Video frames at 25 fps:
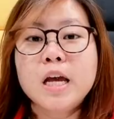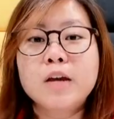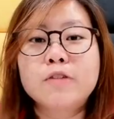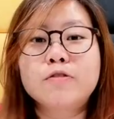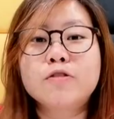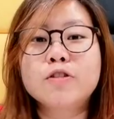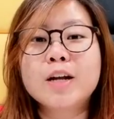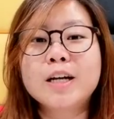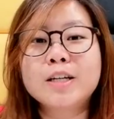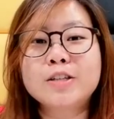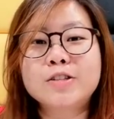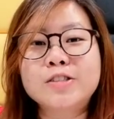If
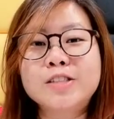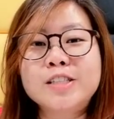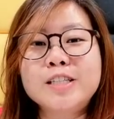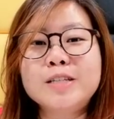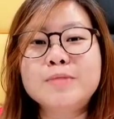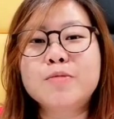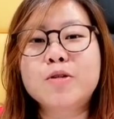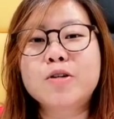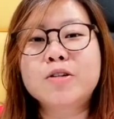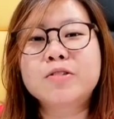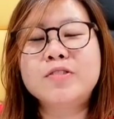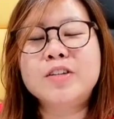you'd like to see
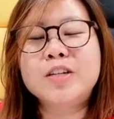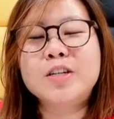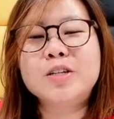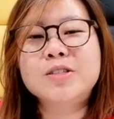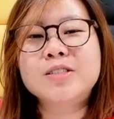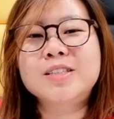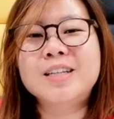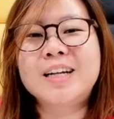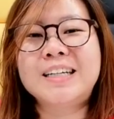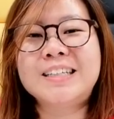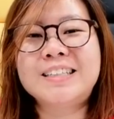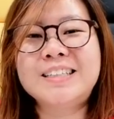more
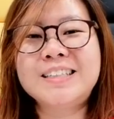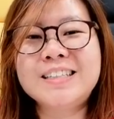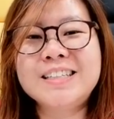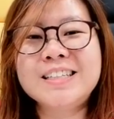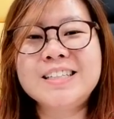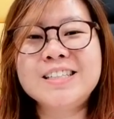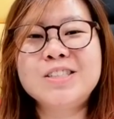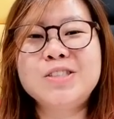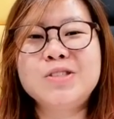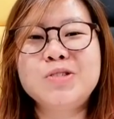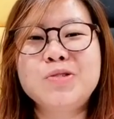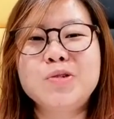videos like
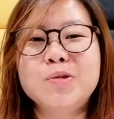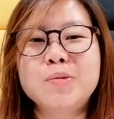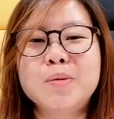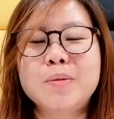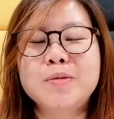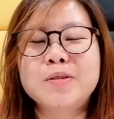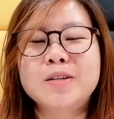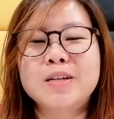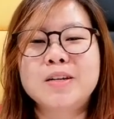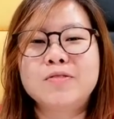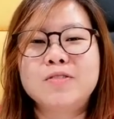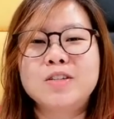this, do
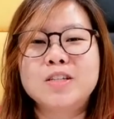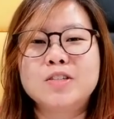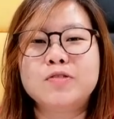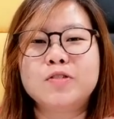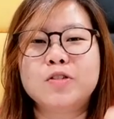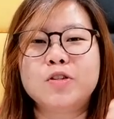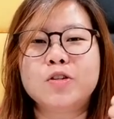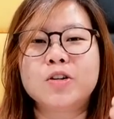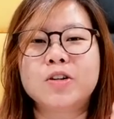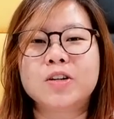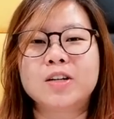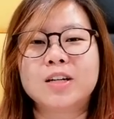remember to give this
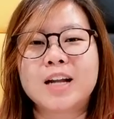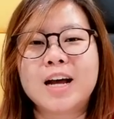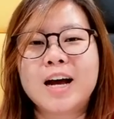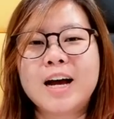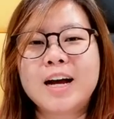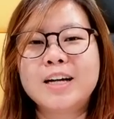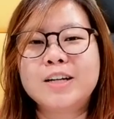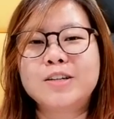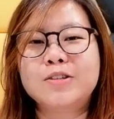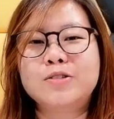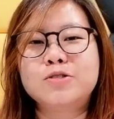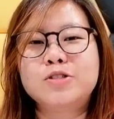video a
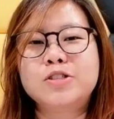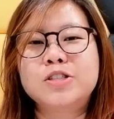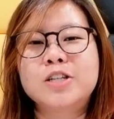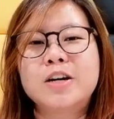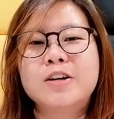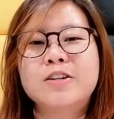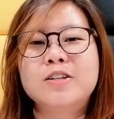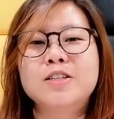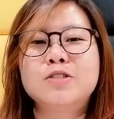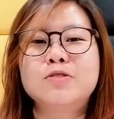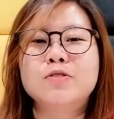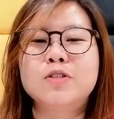like, to
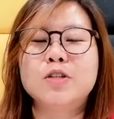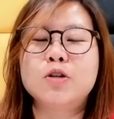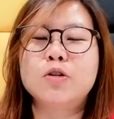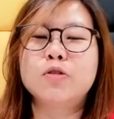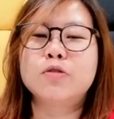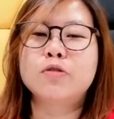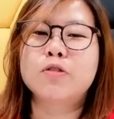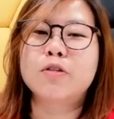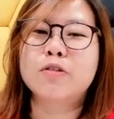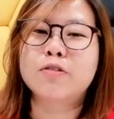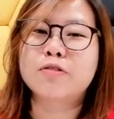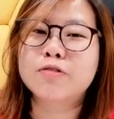share this video
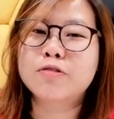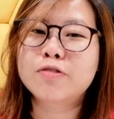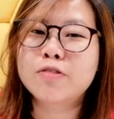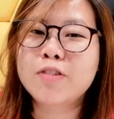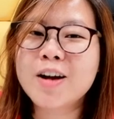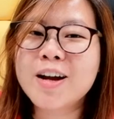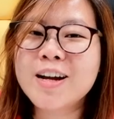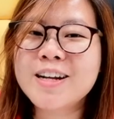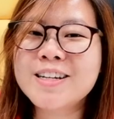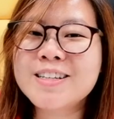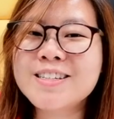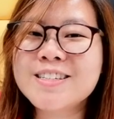with your
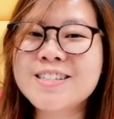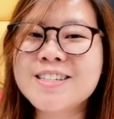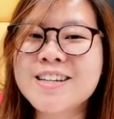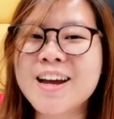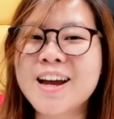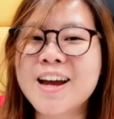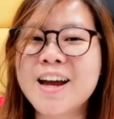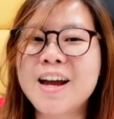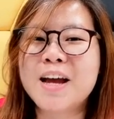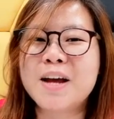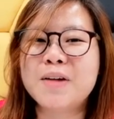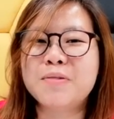friends,
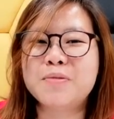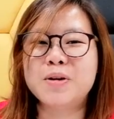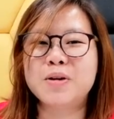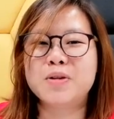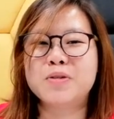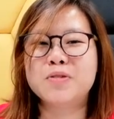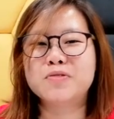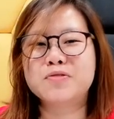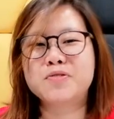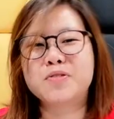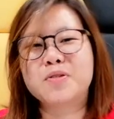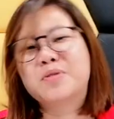and
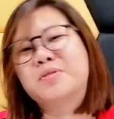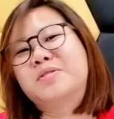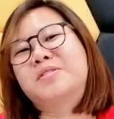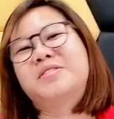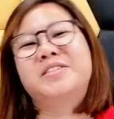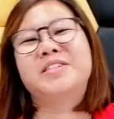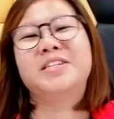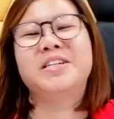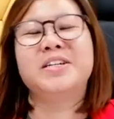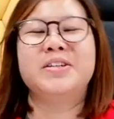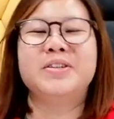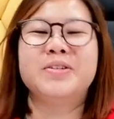we look forward to
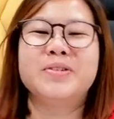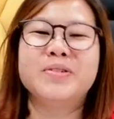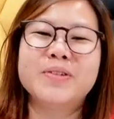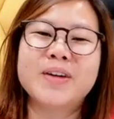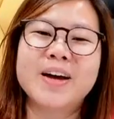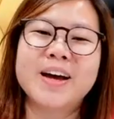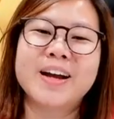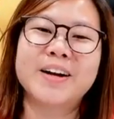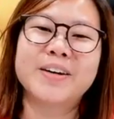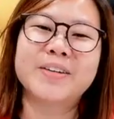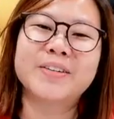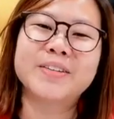seeing you in our
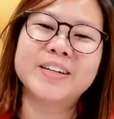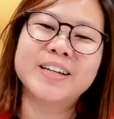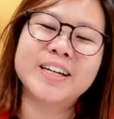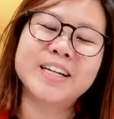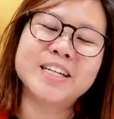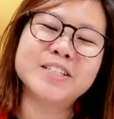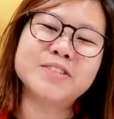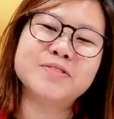next video.